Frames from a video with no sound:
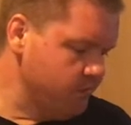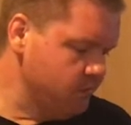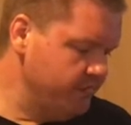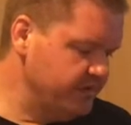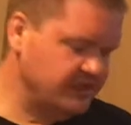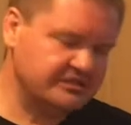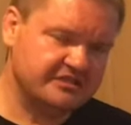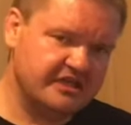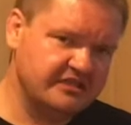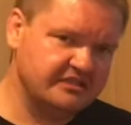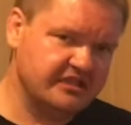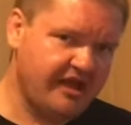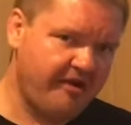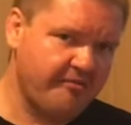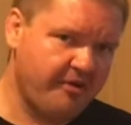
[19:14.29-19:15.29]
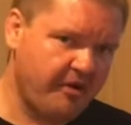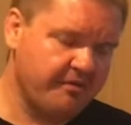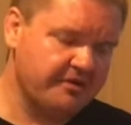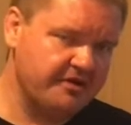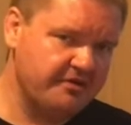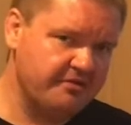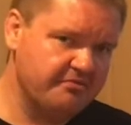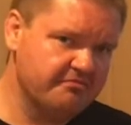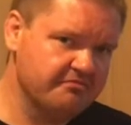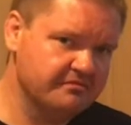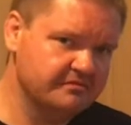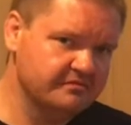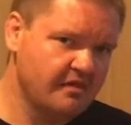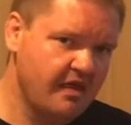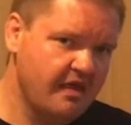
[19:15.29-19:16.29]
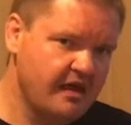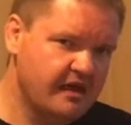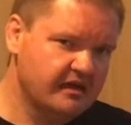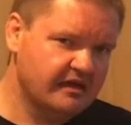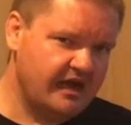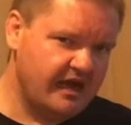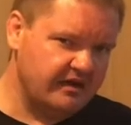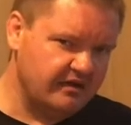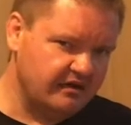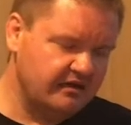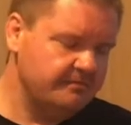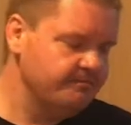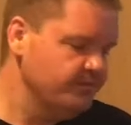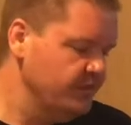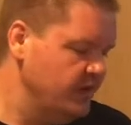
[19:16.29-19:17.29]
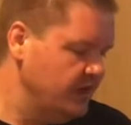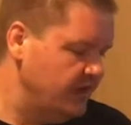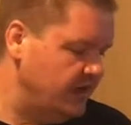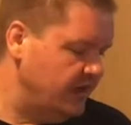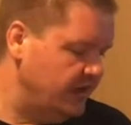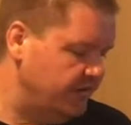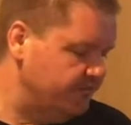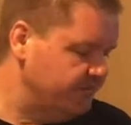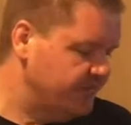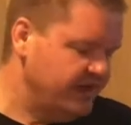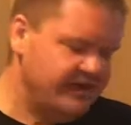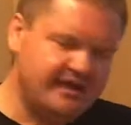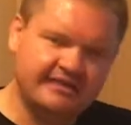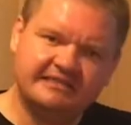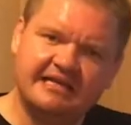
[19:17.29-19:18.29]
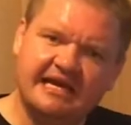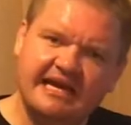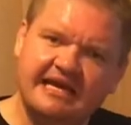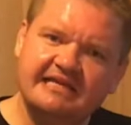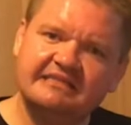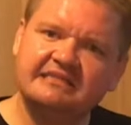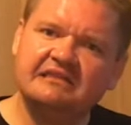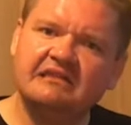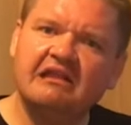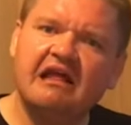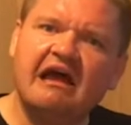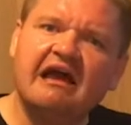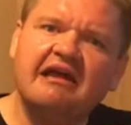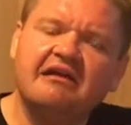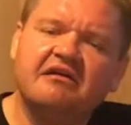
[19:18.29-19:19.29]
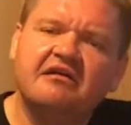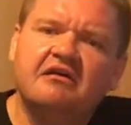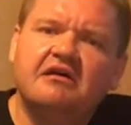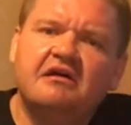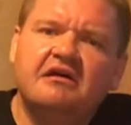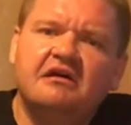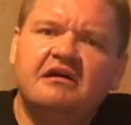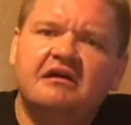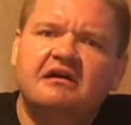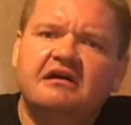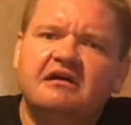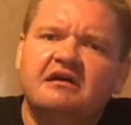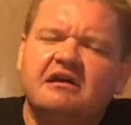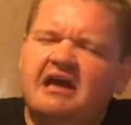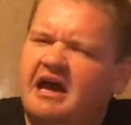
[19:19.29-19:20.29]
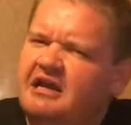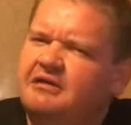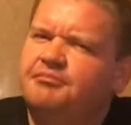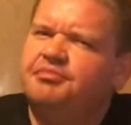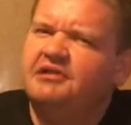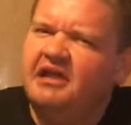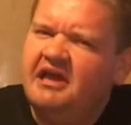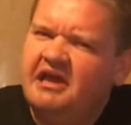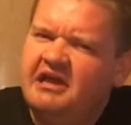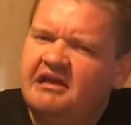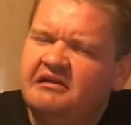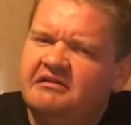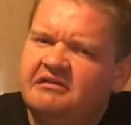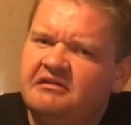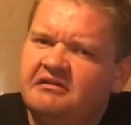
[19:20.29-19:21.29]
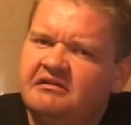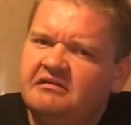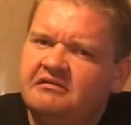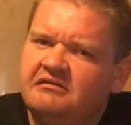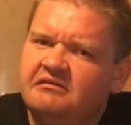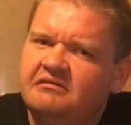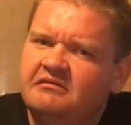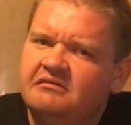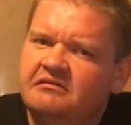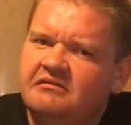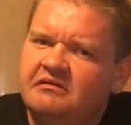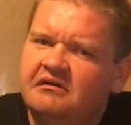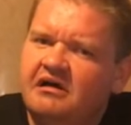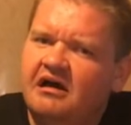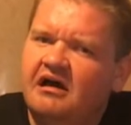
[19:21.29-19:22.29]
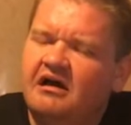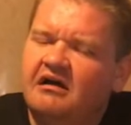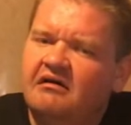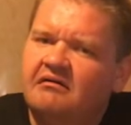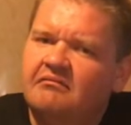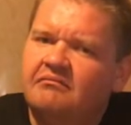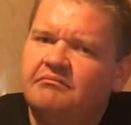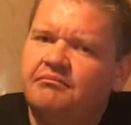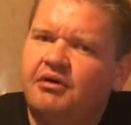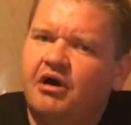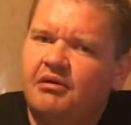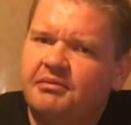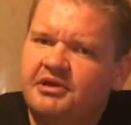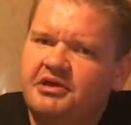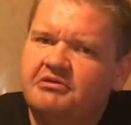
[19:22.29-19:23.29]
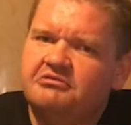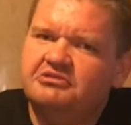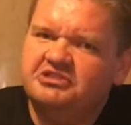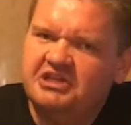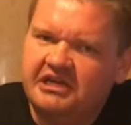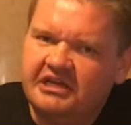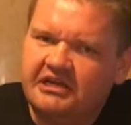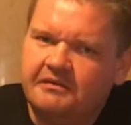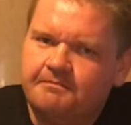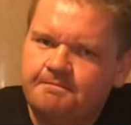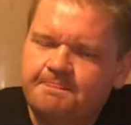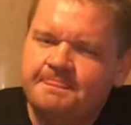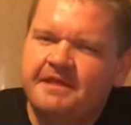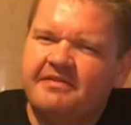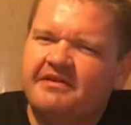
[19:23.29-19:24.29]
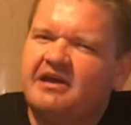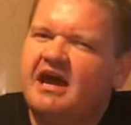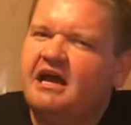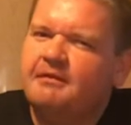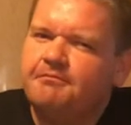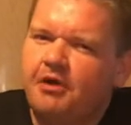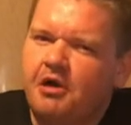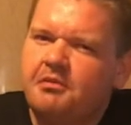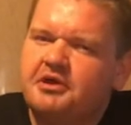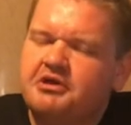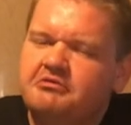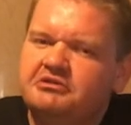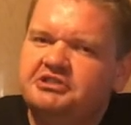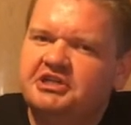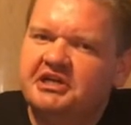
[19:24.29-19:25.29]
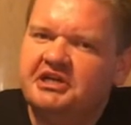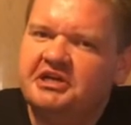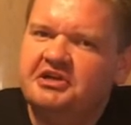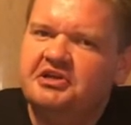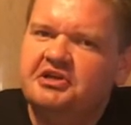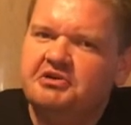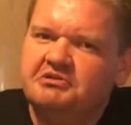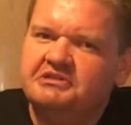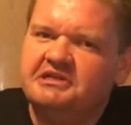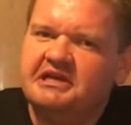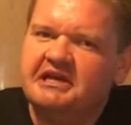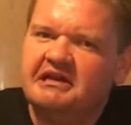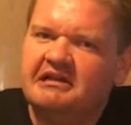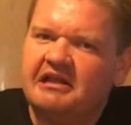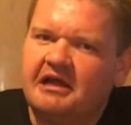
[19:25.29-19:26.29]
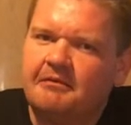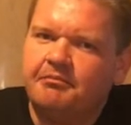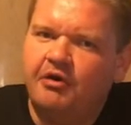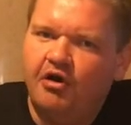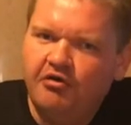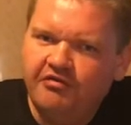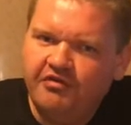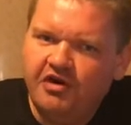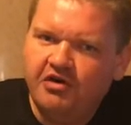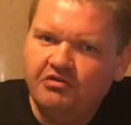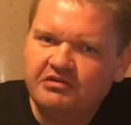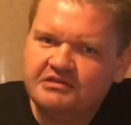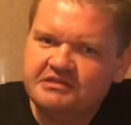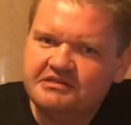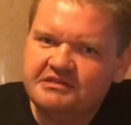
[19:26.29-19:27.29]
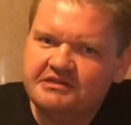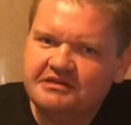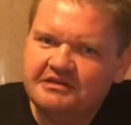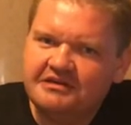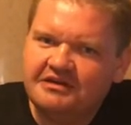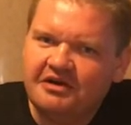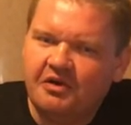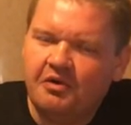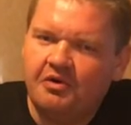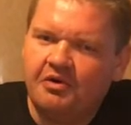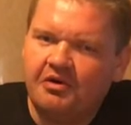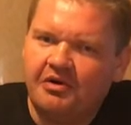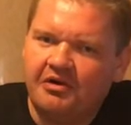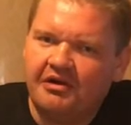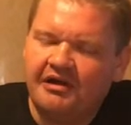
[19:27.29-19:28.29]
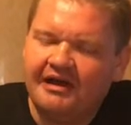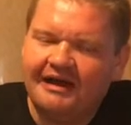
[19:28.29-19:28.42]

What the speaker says: it taste like barbecue? Kinda. It tastes like kind of bland barbecue chicken. The kind of barbecue chicken you used to get at like Po Folks, or